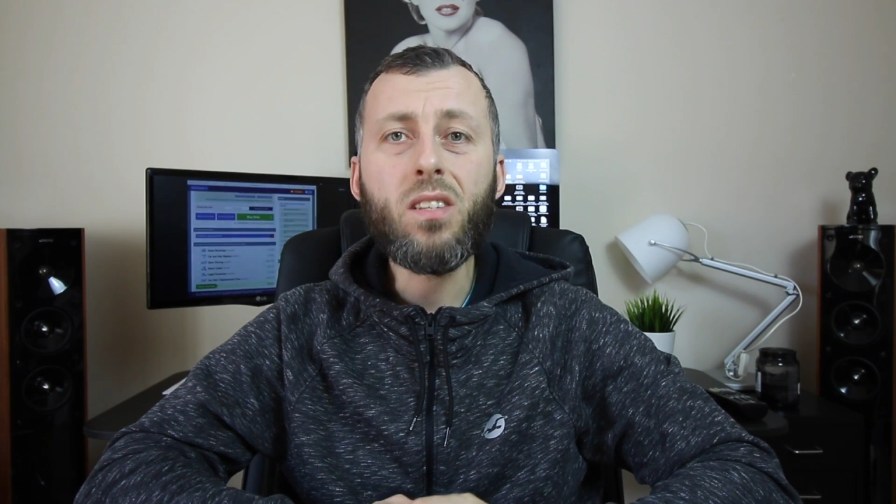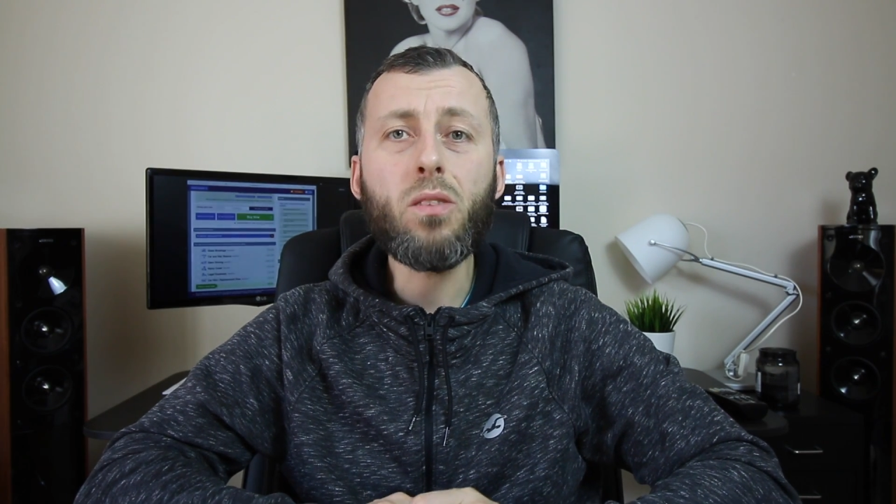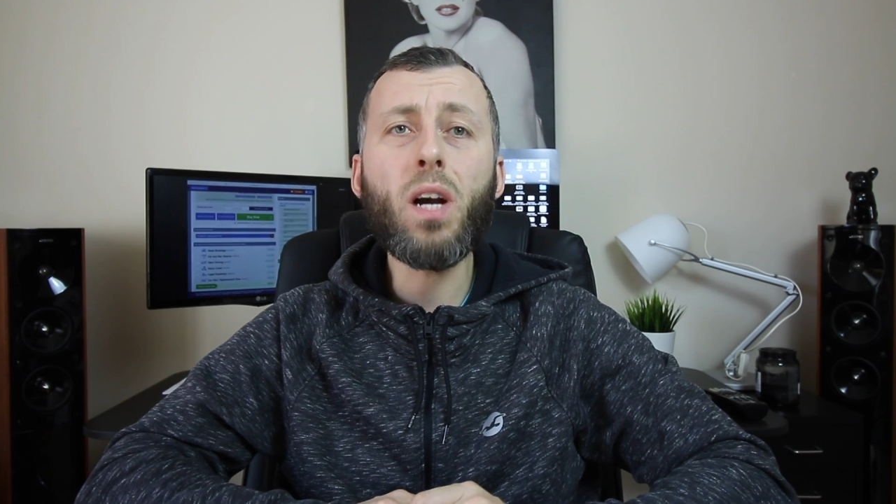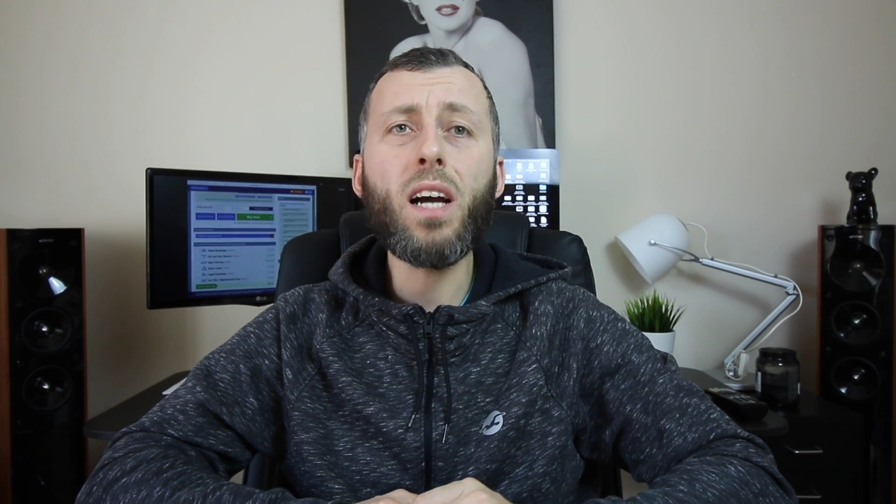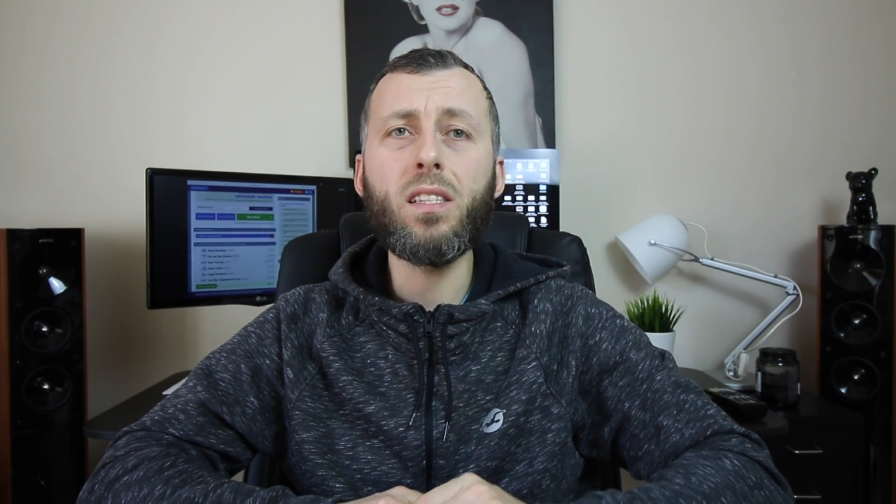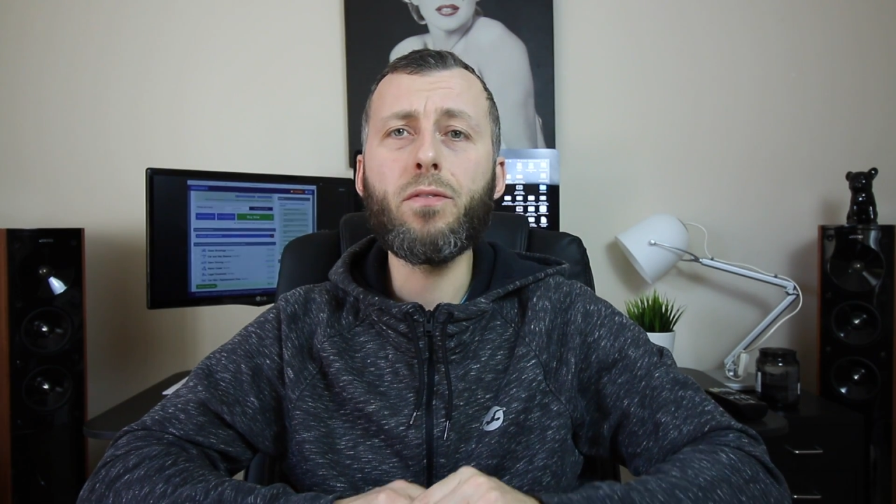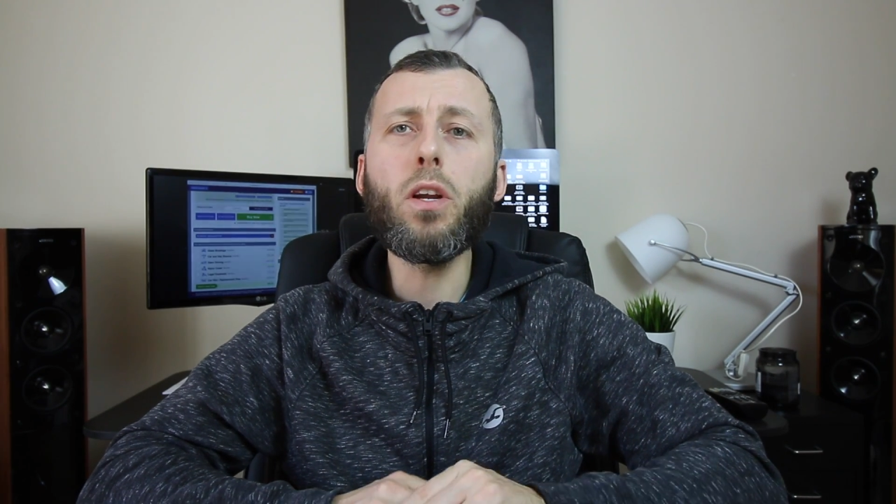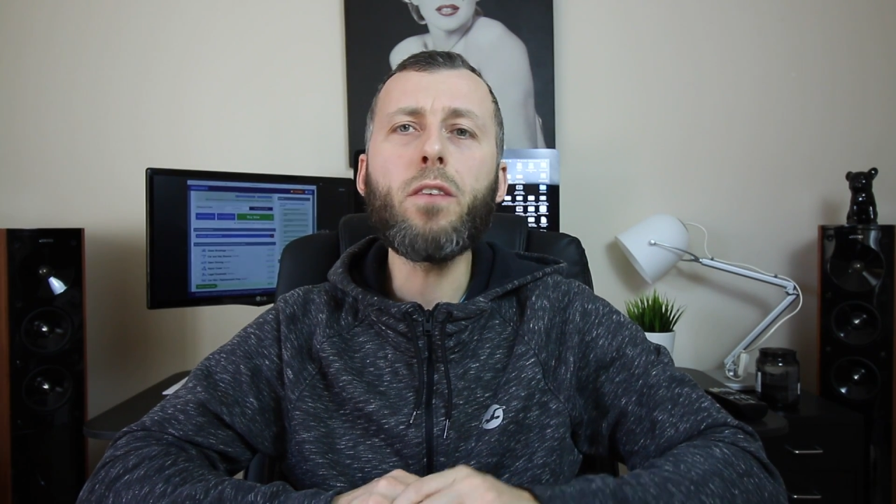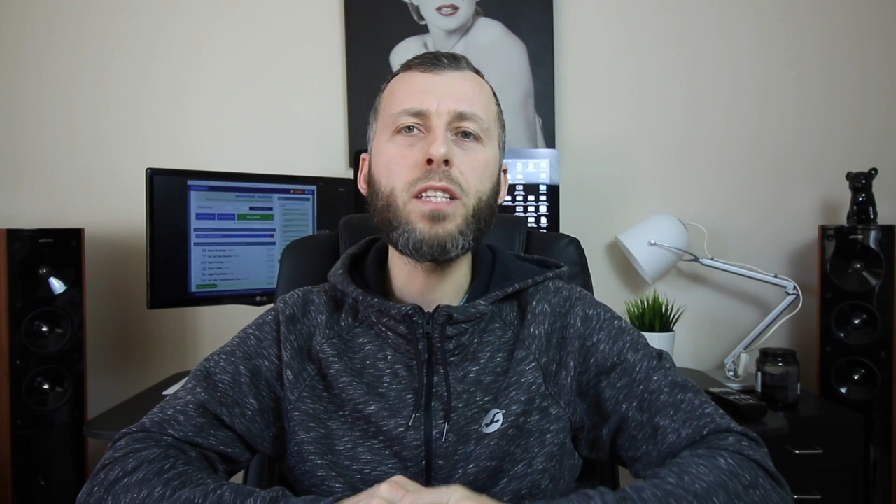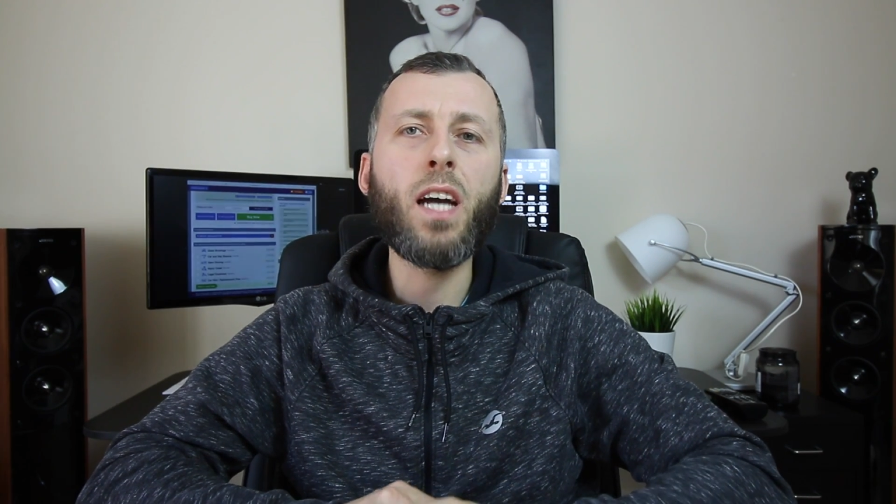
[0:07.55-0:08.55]
So guys, if
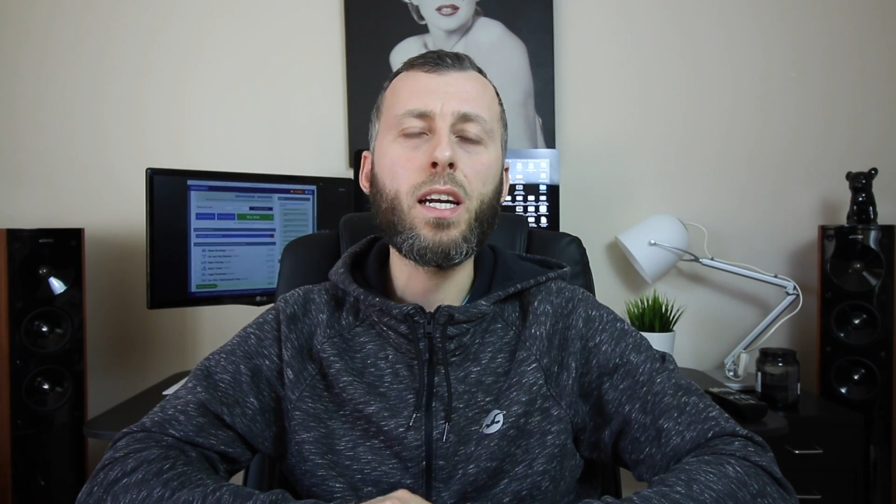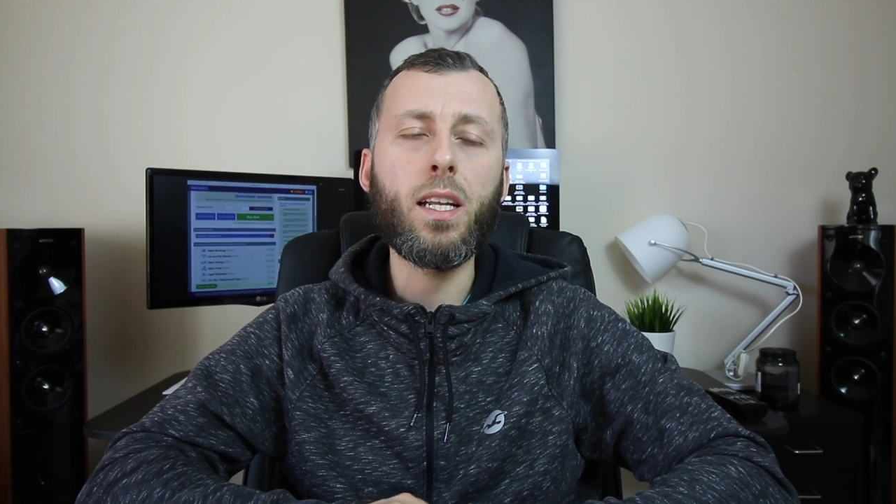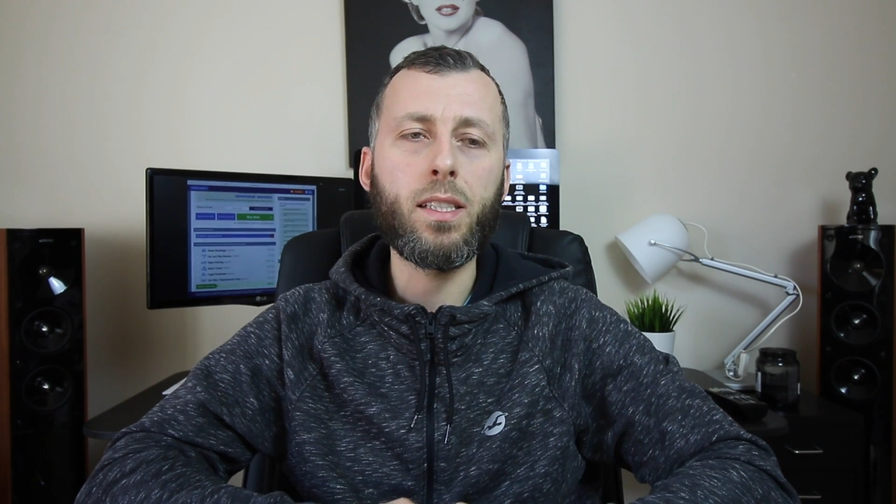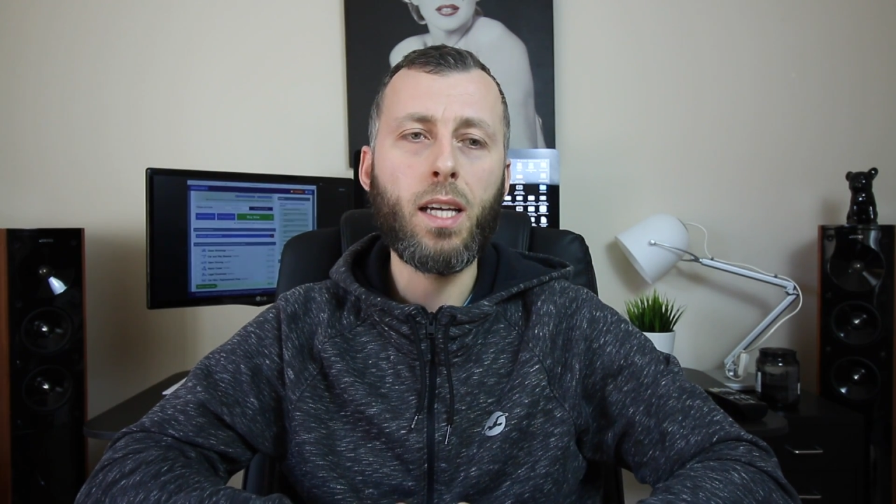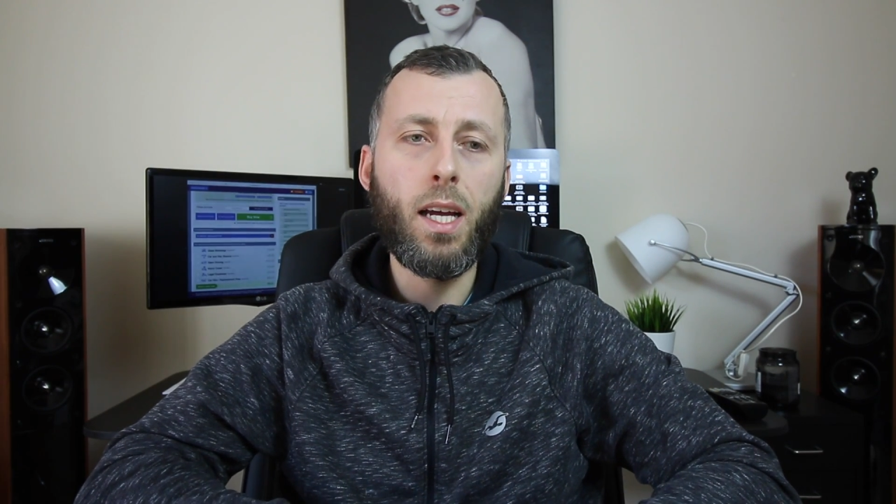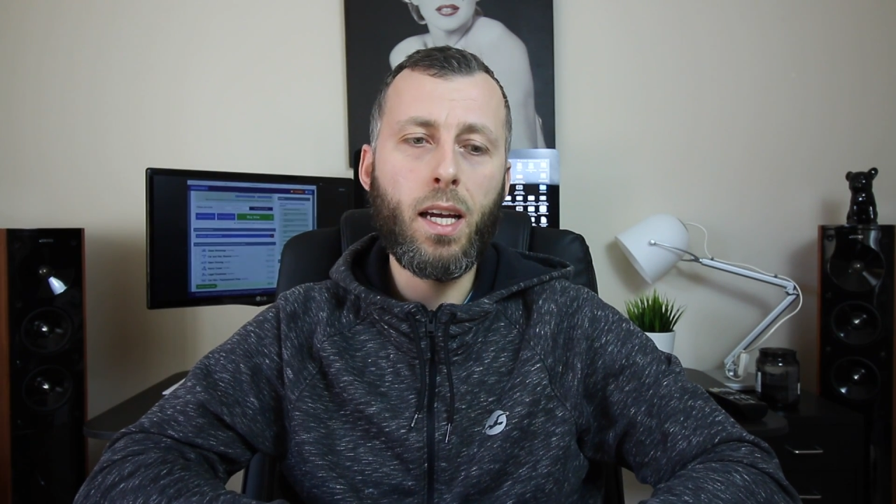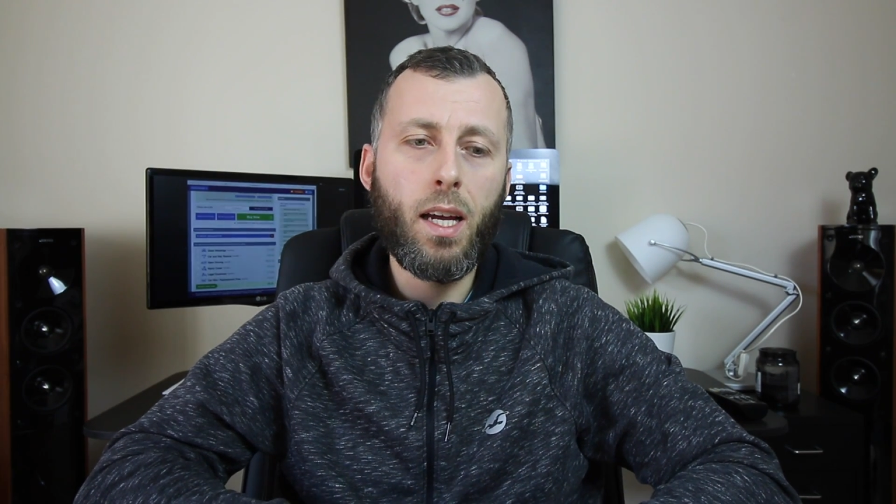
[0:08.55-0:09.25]
you live in Ireland,